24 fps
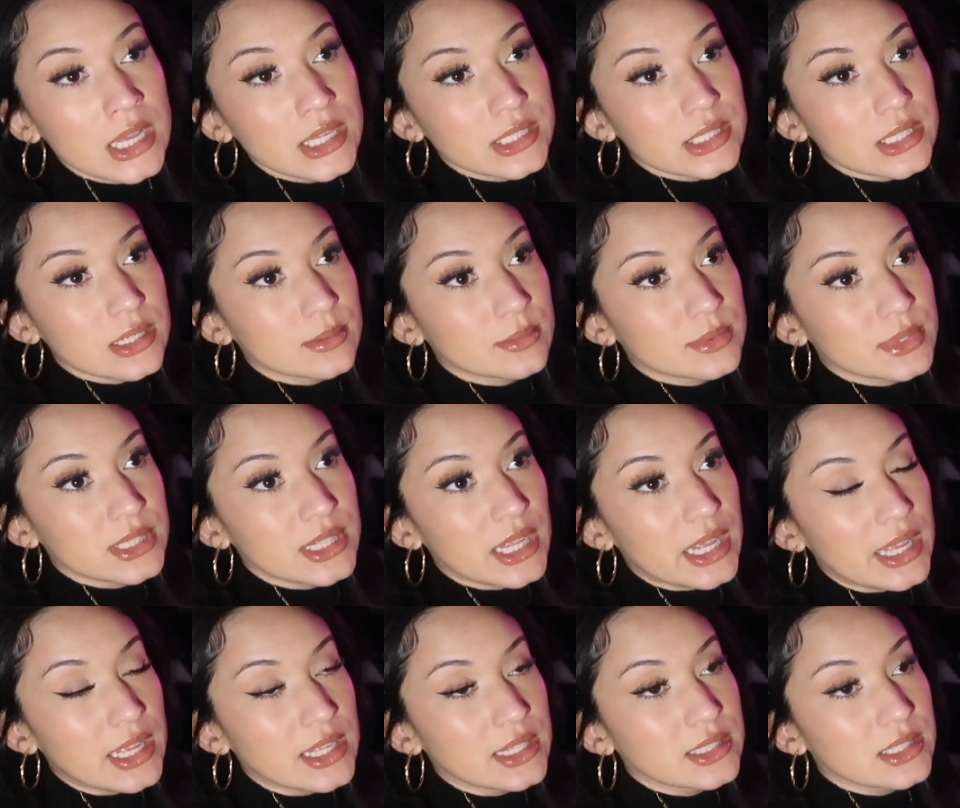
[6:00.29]
Some
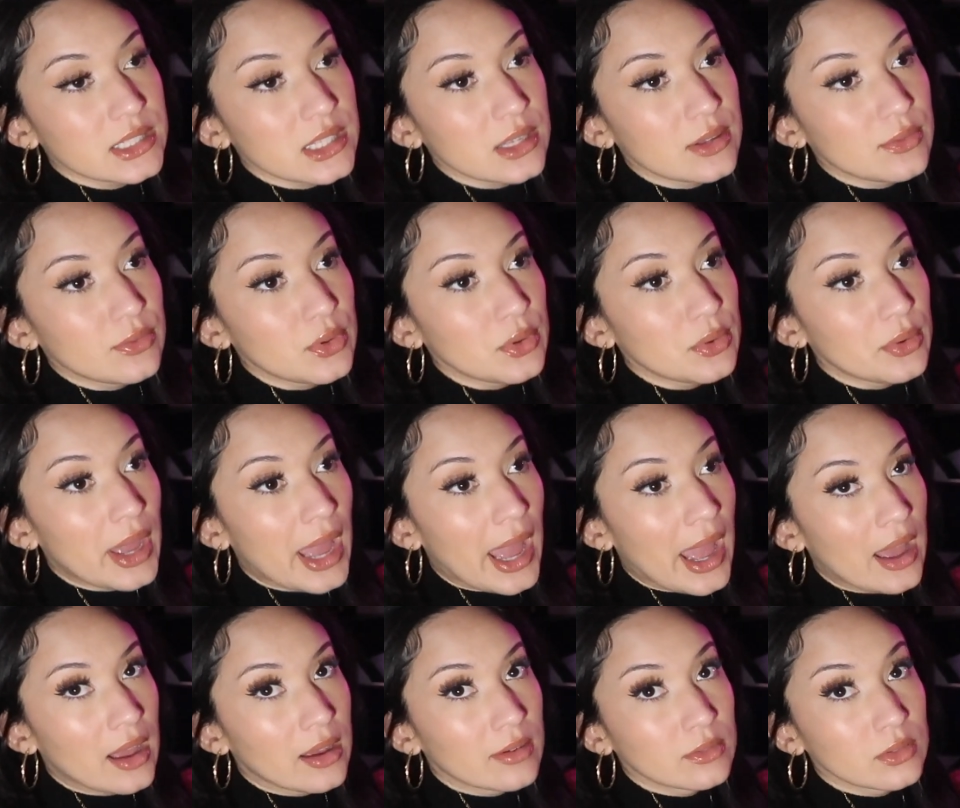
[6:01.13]
states, if you
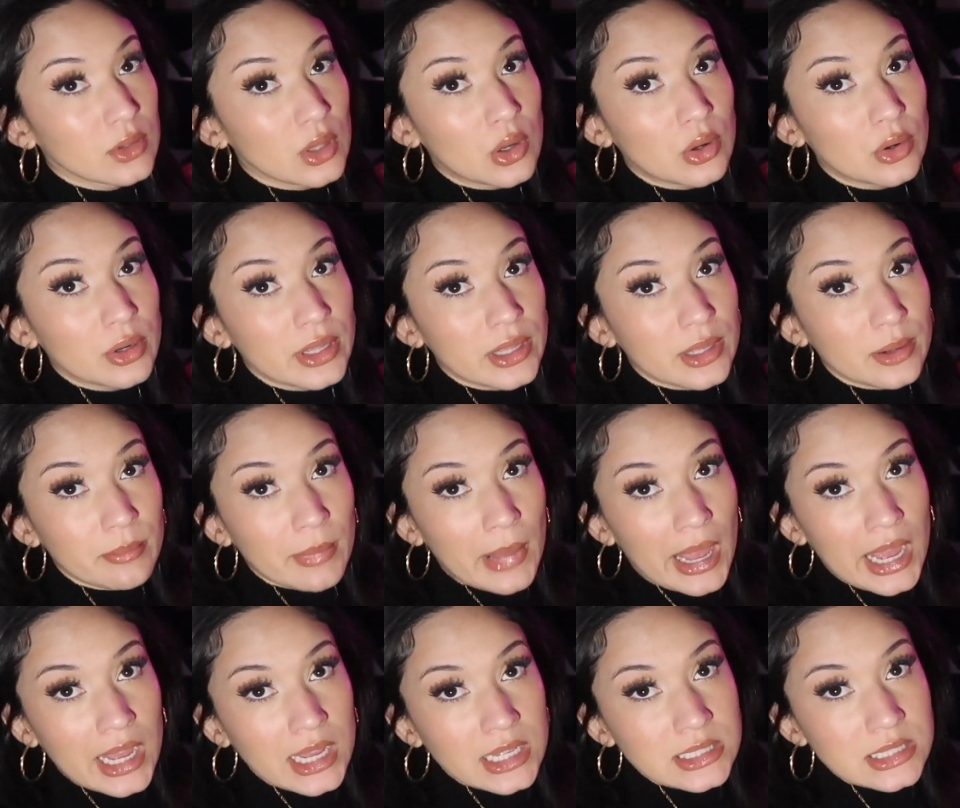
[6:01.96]
have loaded
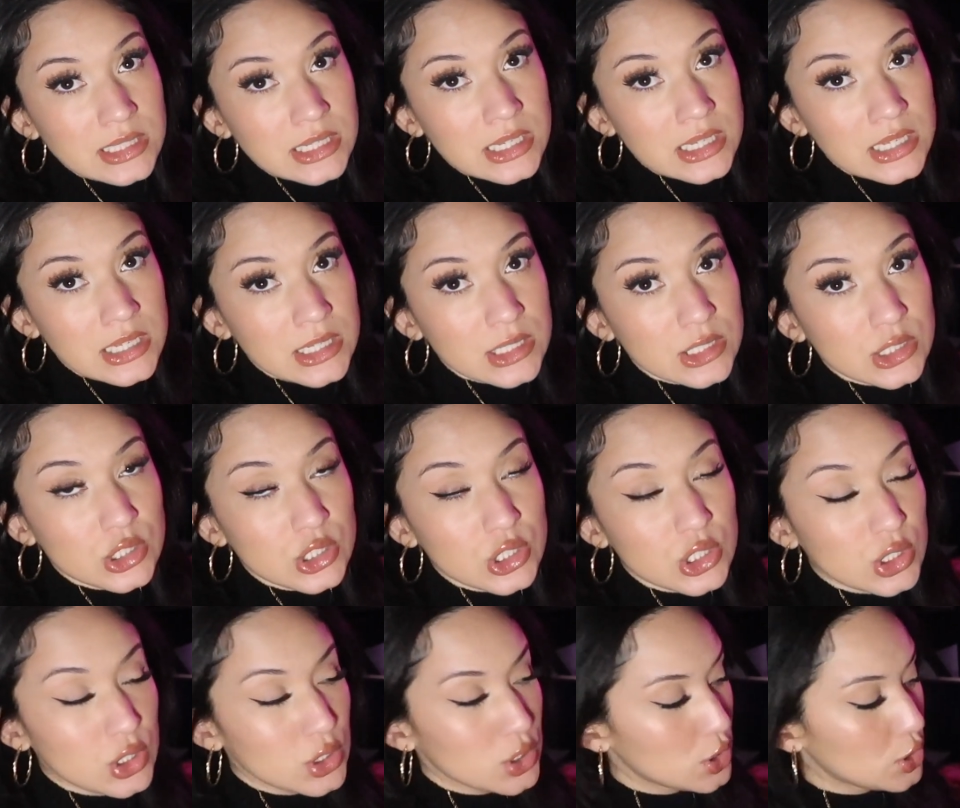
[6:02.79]

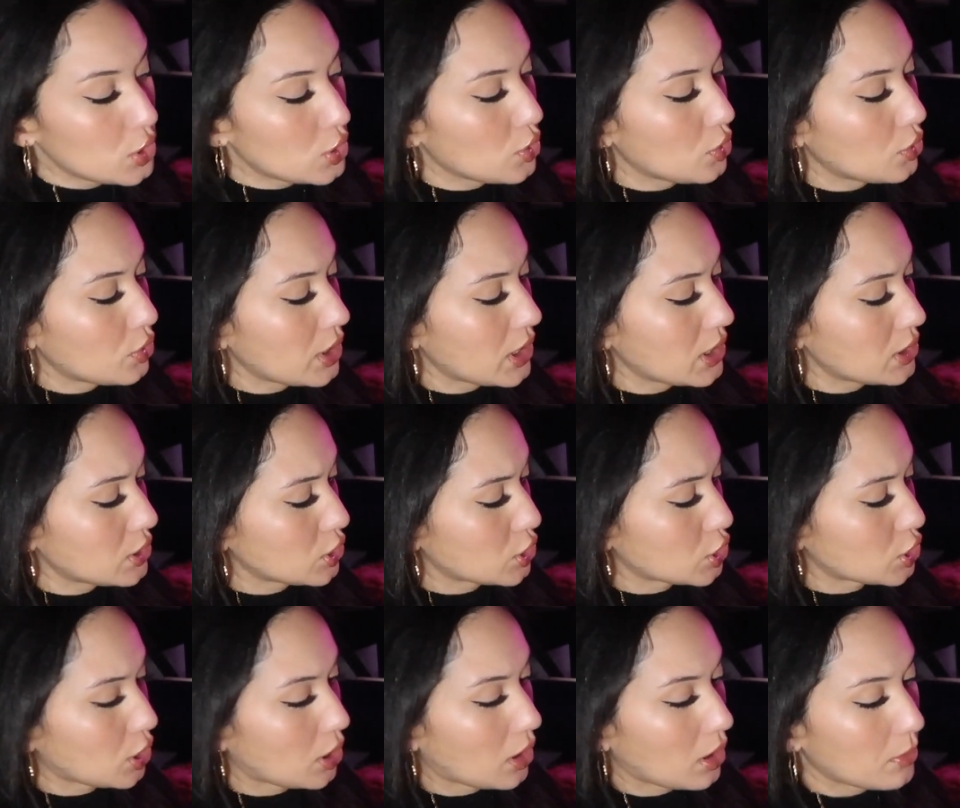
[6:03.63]
magazines, you'll get in
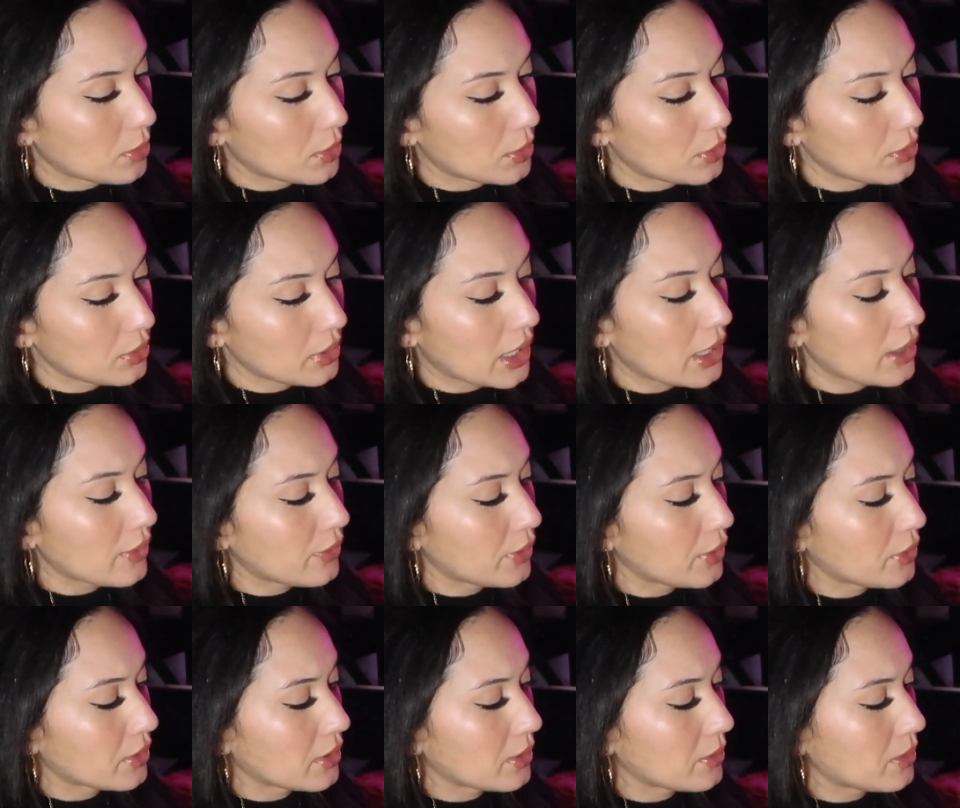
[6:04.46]
trouble, like if
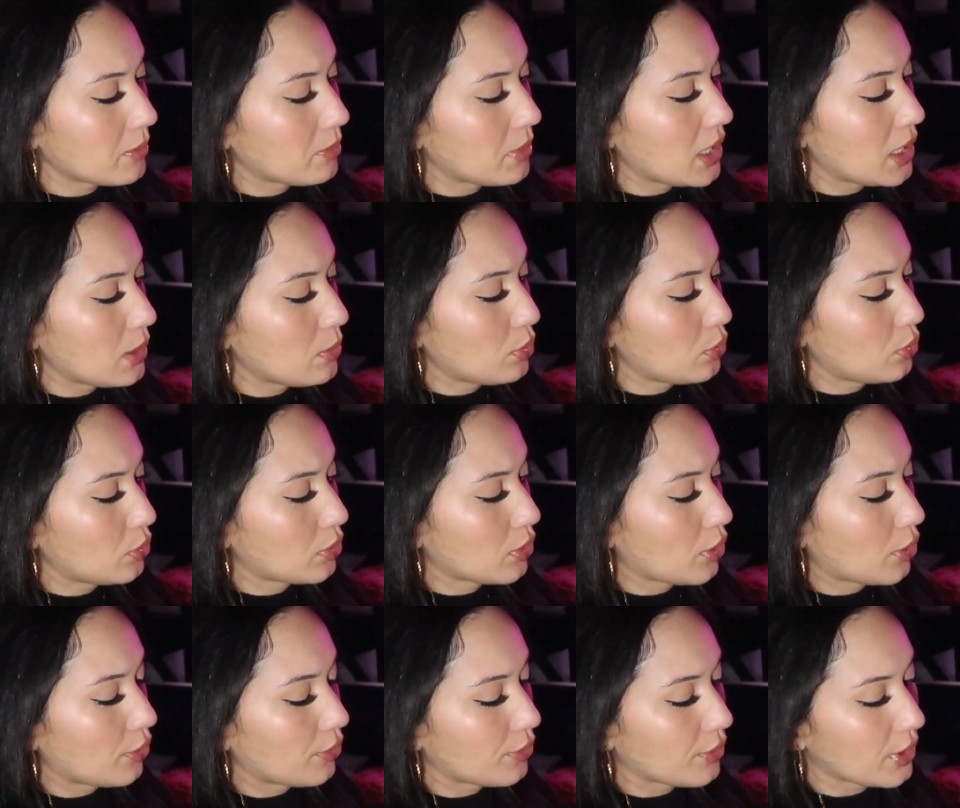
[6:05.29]
you were to be pulled
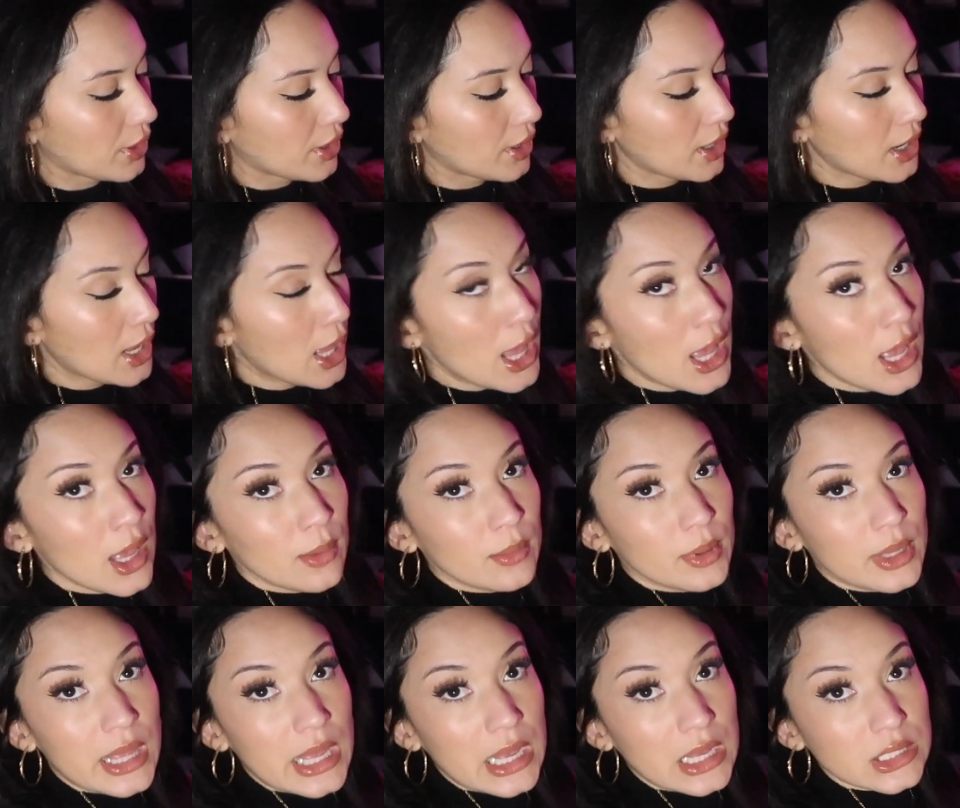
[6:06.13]
over.
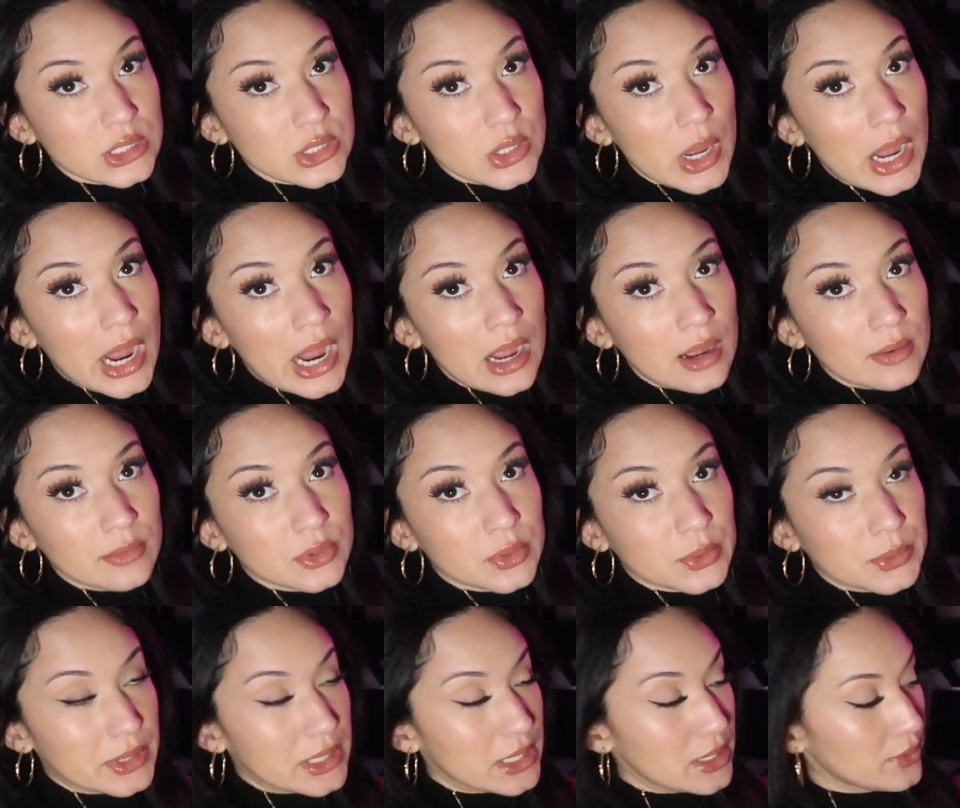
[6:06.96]
But yeah, so I have
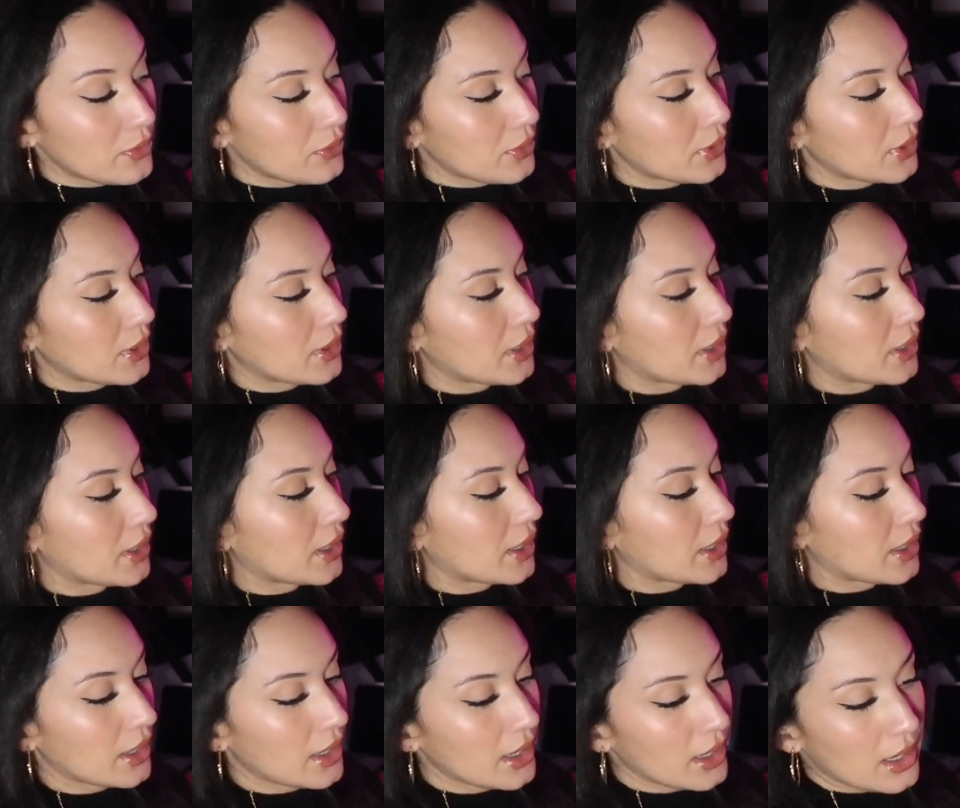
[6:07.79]
three
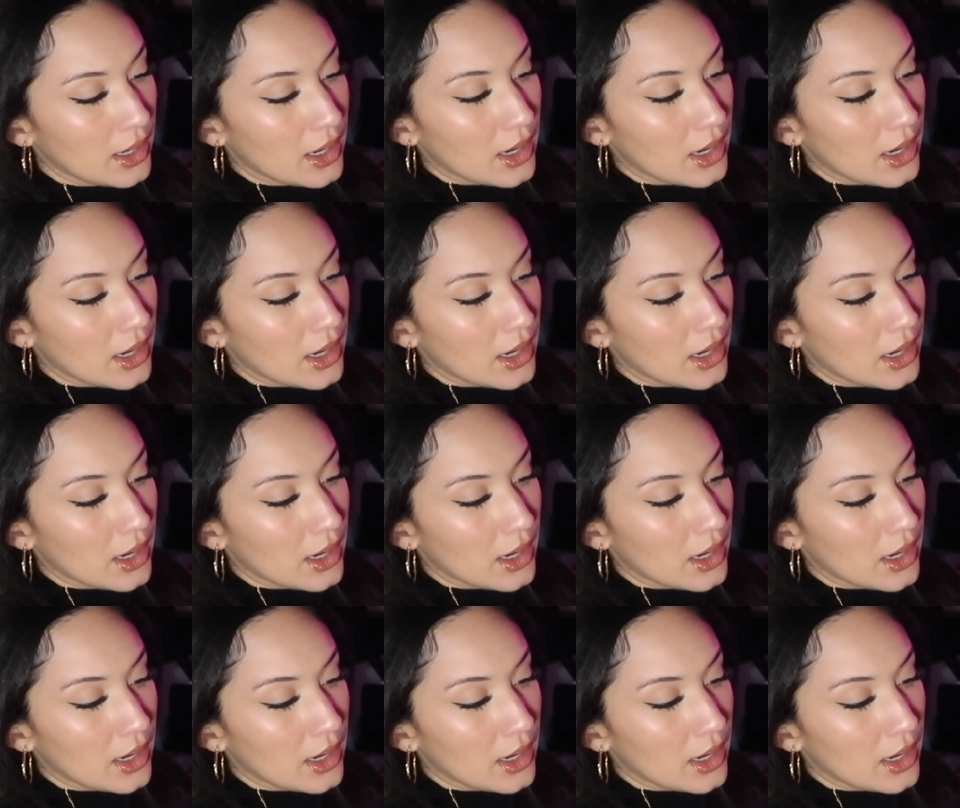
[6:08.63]
for,